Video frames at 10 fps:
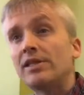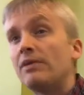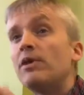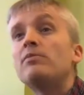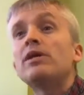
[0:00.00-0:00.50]

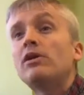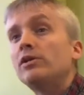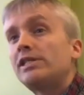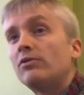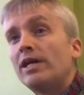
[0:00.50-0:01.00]
They may be
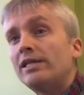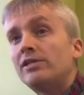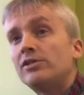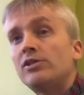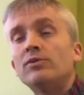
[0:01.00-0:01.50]
closely
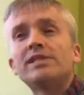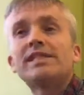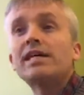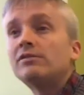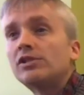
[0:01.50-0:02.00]
related to a
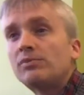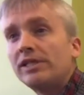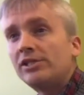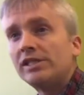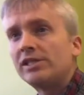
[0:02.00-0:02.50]
set of
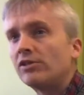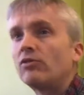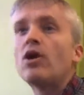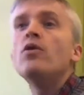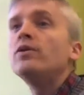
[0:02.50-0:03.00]
species that
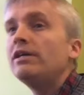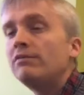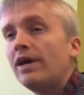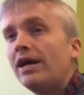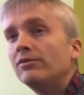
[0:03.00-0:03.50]
are only
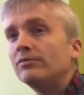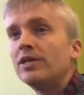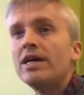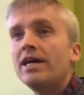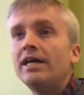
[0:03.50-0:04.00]
found
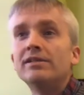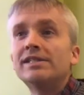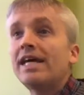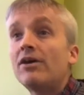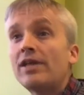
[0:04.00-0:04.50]
in
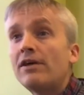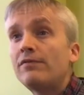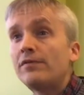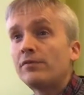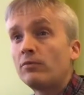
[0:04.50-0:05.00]
South
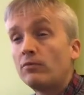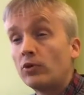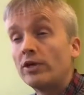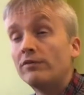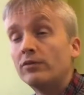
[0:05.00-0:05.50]

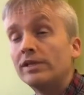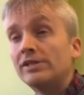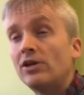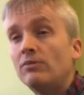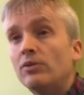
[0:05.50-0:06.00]
Africa, for
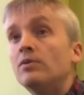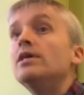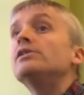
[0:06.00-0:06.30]
example.